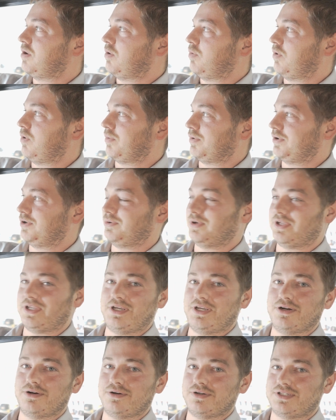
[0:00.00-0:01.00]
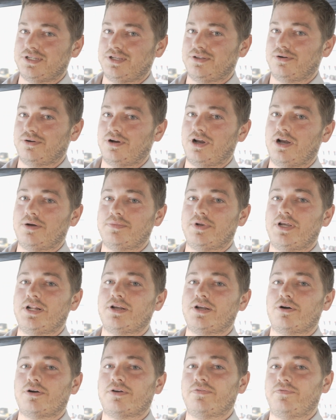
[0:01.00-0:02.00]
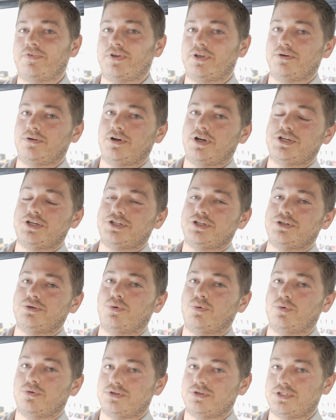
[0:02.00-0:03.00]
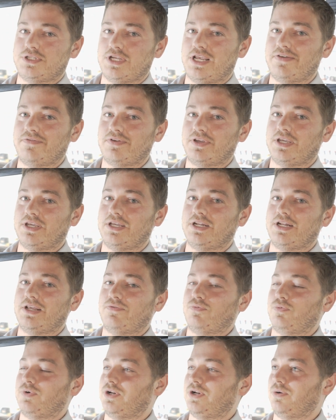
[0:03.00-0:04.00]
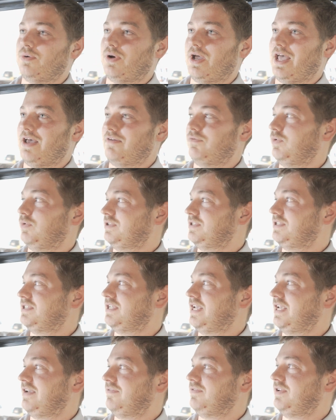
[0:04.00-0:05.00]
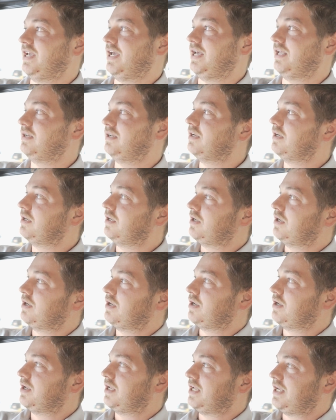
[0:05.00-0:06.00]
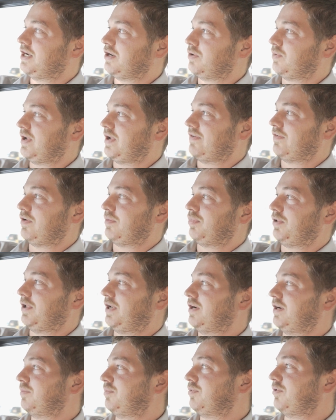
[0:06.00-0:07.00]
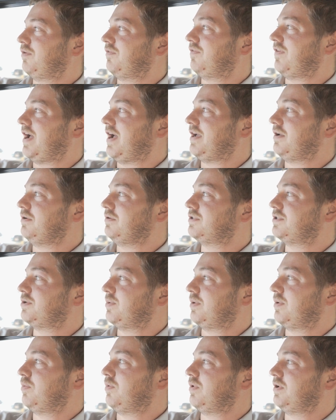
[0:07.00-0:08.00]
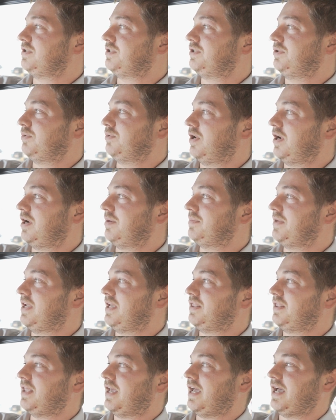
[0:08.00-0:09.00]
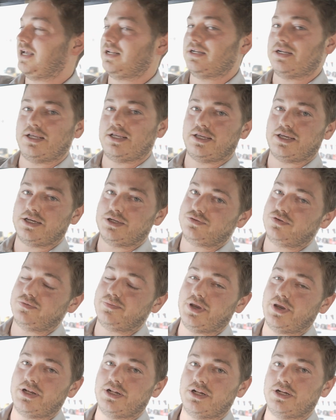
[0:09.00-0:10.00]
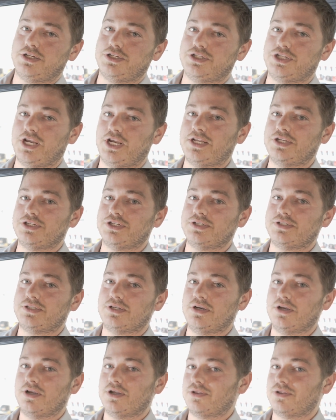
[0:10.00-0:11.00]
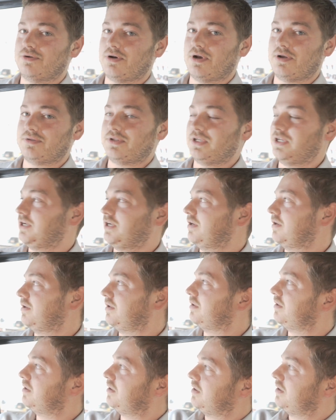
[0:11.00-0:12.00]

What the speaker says: What we're doing here is either updating our configuration or saving it if we don't have one saved yet. Here we have our planter profile, so we want to update that in case we've made any changes throughout the year.